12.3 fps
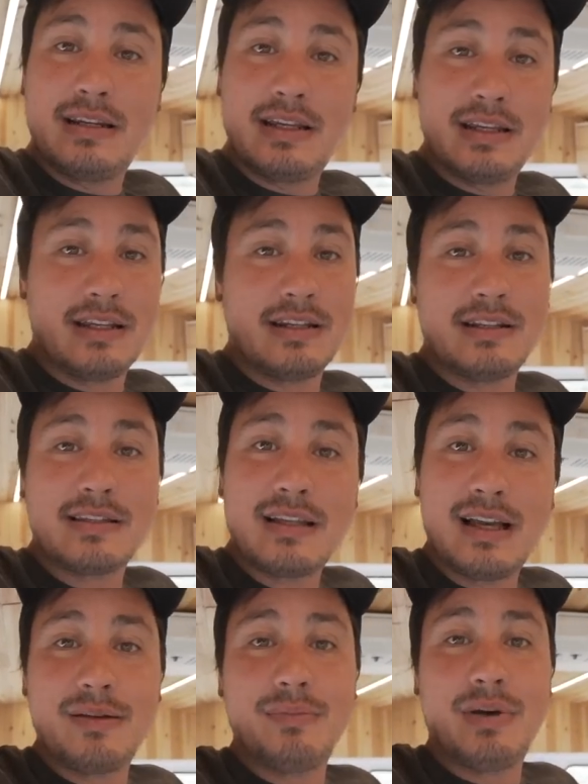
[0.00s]
and you just
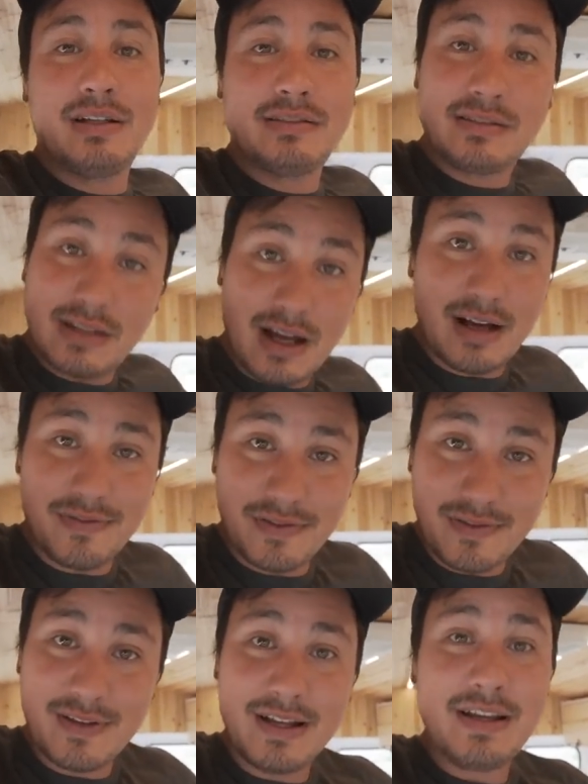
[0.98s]
like bus
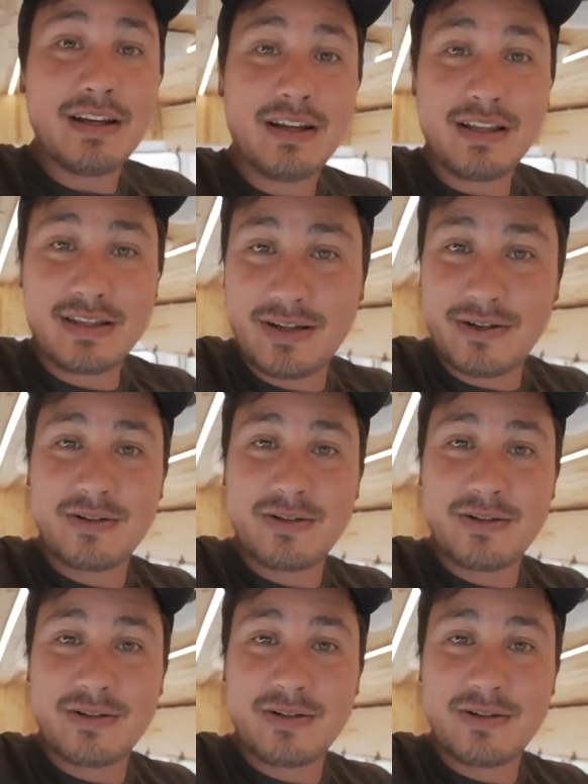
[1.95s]
stuff, consider